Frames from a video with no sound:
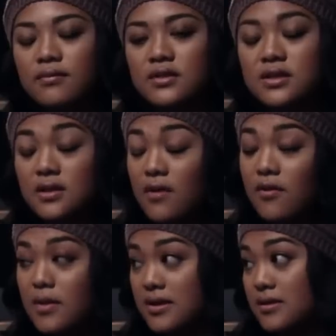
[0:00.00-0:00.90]

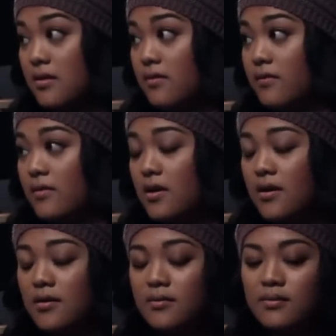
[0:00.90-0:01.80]
discover myself,
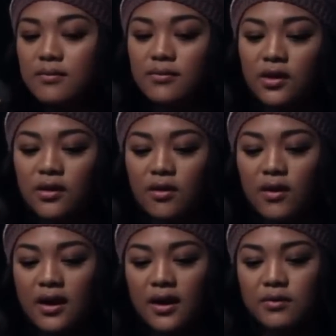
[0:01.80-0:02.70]
you
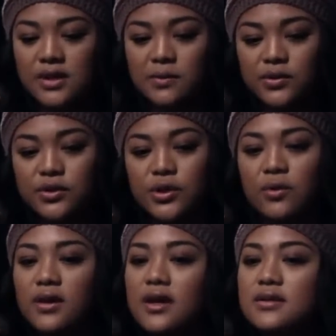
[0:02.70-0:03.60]
know, and I was able to
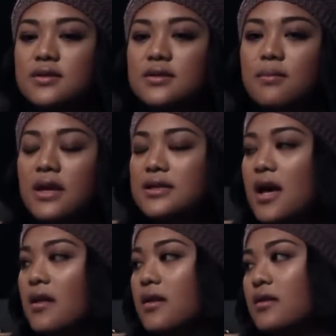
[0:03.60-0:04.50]
showcase my
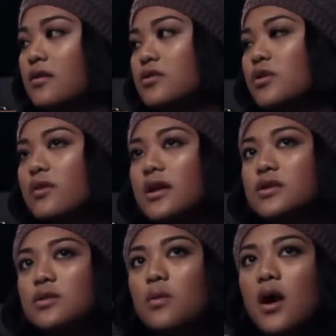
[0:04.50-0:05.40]
talent,
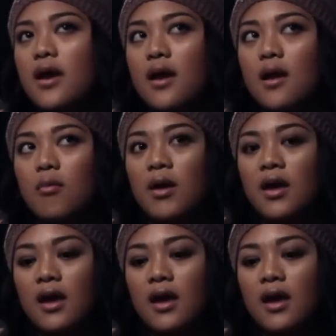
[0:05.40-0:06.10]
showcase who I am.